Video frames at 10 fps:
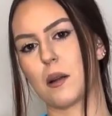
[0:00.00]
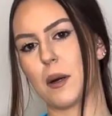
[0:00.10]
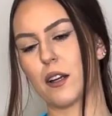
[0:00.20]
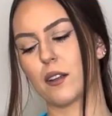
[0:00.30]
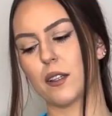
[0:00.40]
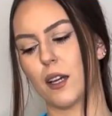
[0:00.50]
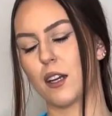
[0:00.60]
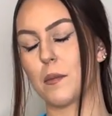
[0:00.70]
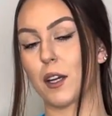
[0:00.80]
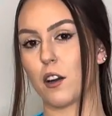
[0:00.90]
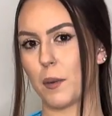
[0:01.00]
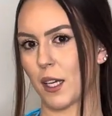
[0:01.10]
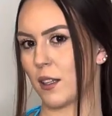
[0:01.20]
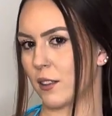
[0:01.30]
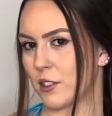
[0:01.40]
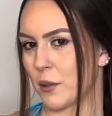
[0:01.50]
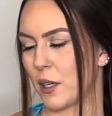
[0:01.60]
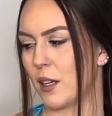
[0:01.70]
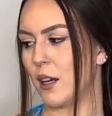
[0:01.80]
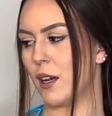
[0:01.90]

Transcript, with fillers: model online and I'm like, oh my god, that looks so good.